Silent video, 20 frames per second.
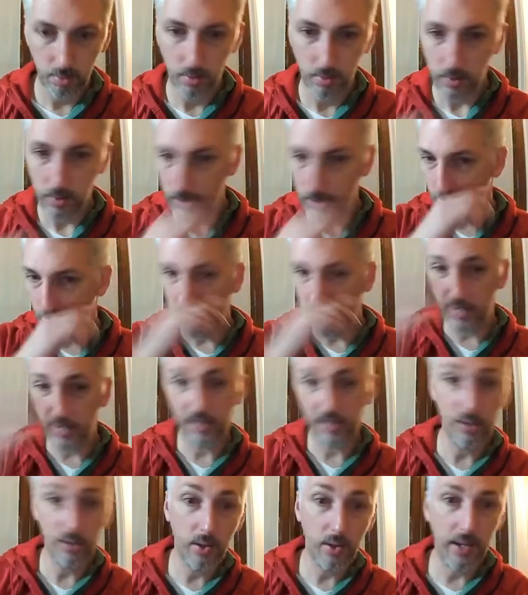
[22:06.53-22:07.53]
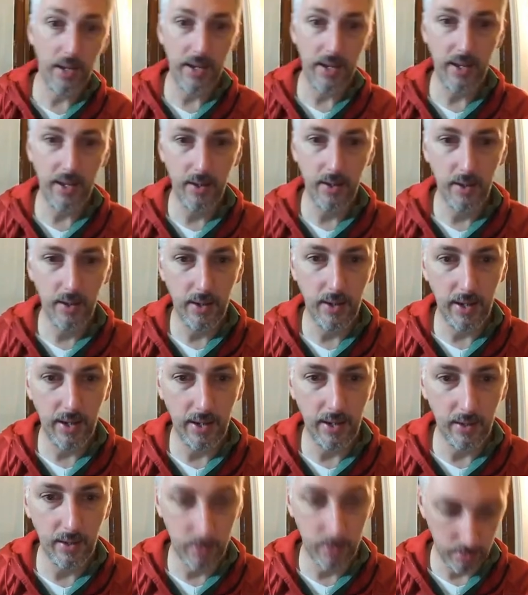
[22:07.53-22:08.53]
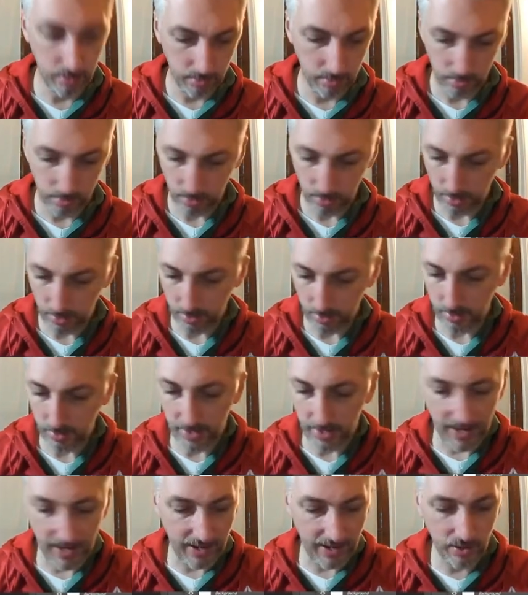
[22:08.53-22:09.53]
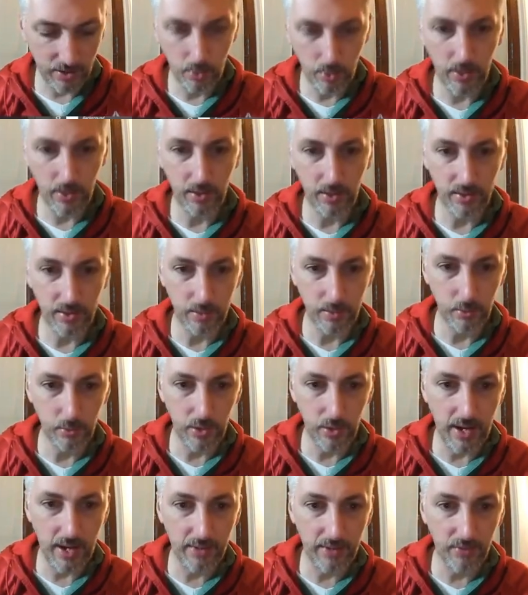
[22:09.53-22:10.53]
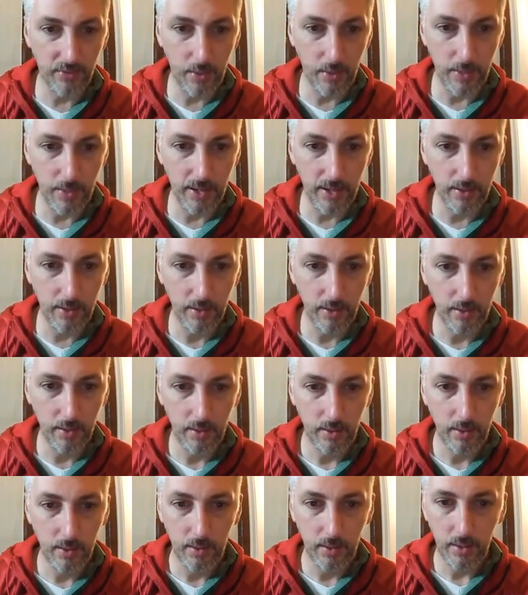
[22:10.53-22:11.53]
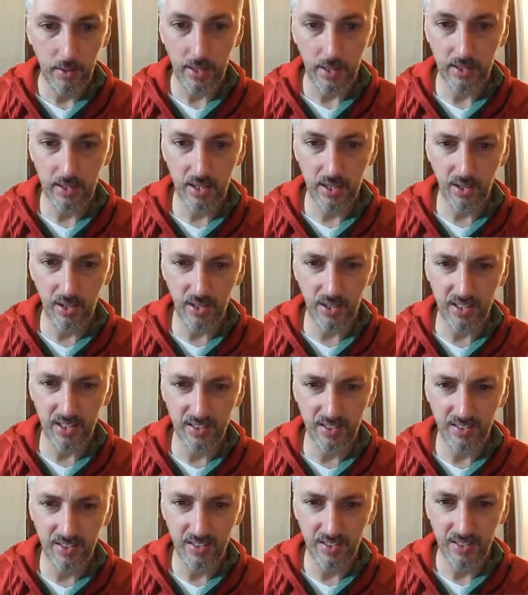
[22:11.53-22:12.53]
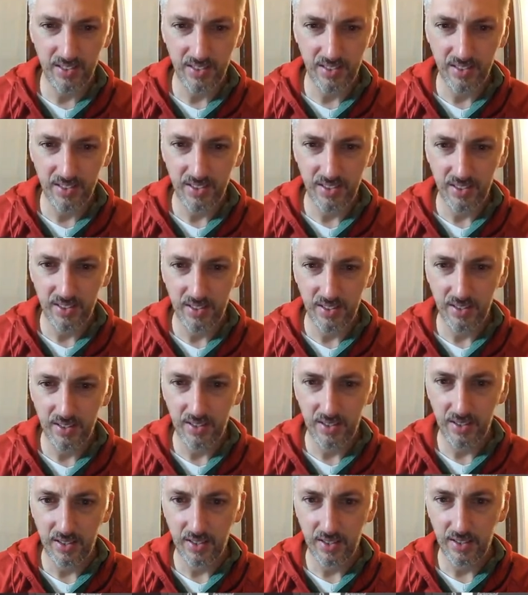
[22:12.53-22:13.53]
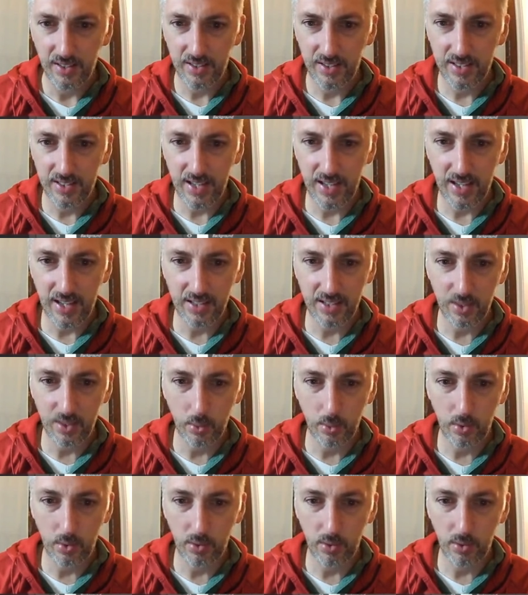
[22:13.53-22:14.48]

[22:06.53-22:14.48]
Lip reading: And then I can look at it and add to it or subtract from it until it's not so